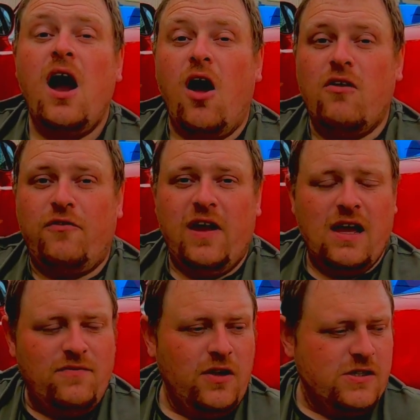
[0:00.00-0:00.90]
Other
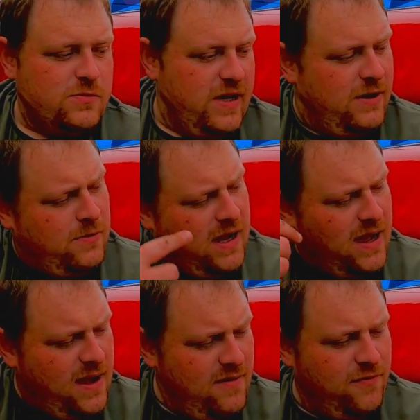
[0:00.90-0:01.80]
thing I've done as well,
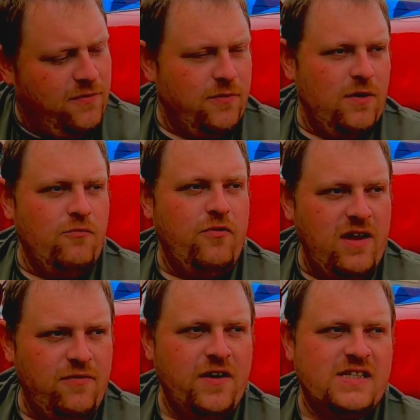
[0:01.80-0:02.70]
I've
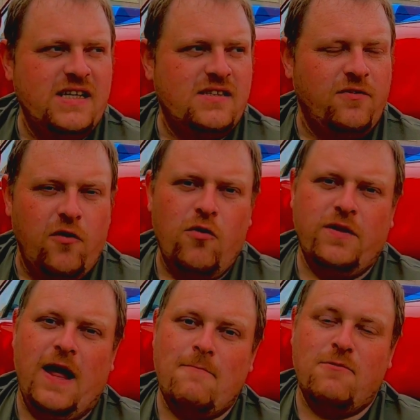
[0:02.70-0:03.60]
refitted the
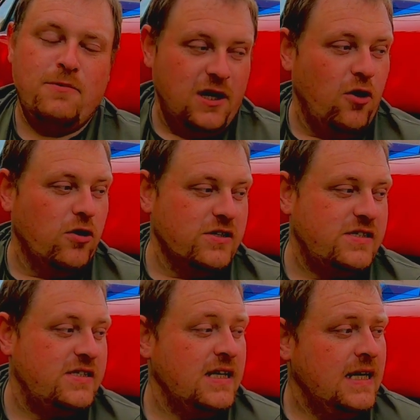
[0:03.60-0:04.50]
fog lamp
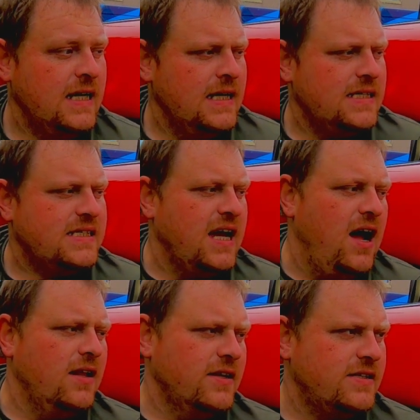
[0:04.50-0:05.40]
because
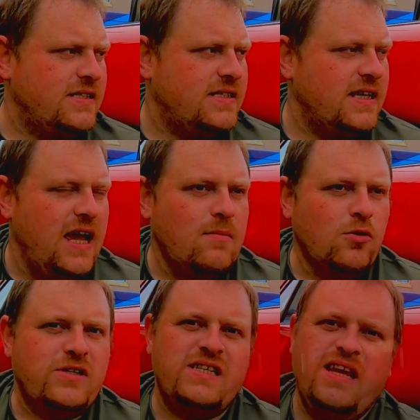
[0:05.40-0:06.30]
Scarlet's
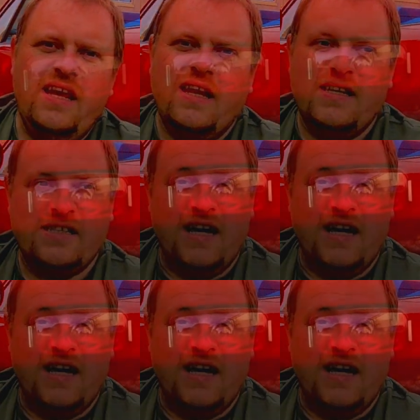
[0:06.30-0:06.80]
MOT is